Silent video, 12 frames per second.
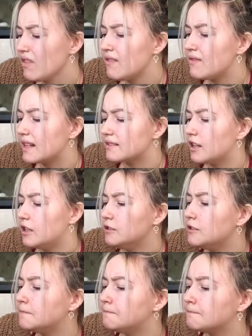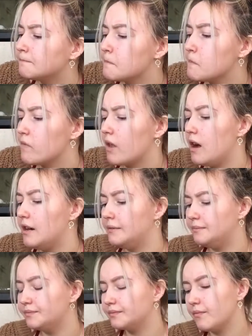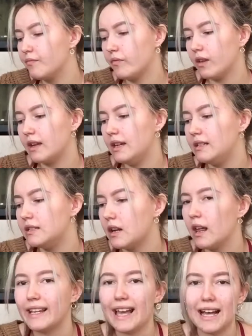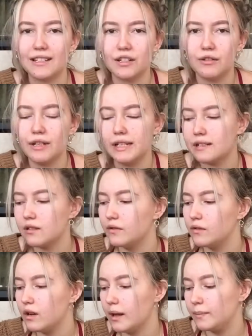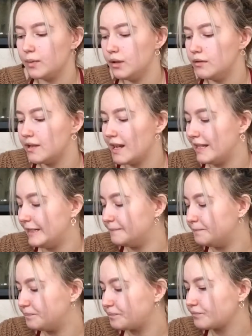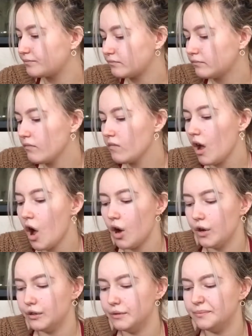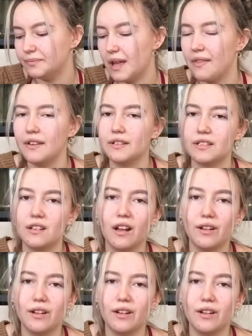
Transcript: that's cold. Um, into like categories. So I've got like beauty, home, and then just like